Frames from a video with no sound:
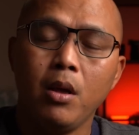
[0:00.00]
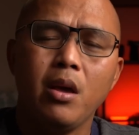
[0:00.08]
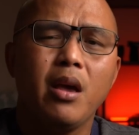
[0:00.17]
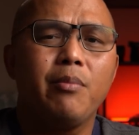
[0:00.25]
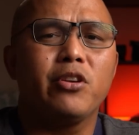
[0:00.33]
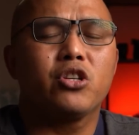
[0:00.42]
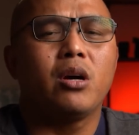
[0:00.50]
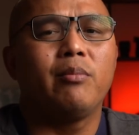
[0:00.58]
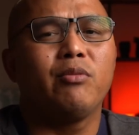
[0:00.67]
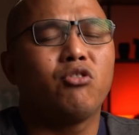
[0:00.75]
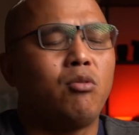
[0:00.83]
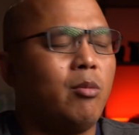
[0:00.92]
If it's coming
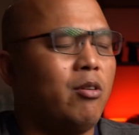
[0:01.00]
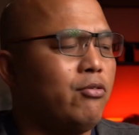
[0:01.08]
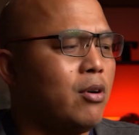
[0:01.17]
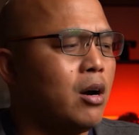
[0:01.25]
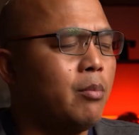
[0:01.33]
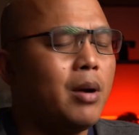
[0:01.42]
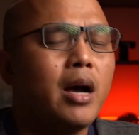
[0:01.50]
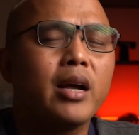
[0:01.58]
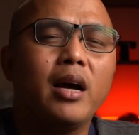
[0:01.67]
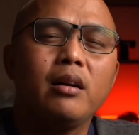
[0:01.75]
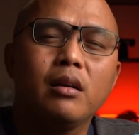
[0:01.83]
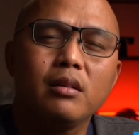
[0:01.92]
from a farm, I got
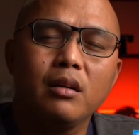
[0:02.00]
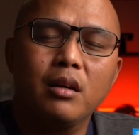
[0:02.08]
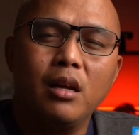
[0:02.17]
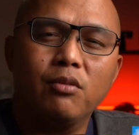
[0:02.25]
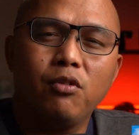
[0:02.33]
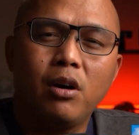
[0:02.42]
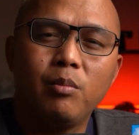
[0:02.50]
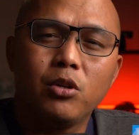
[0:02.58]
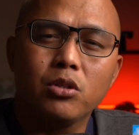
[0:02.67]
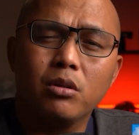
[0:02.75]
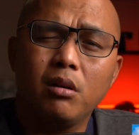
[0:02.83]
nothing against farmers.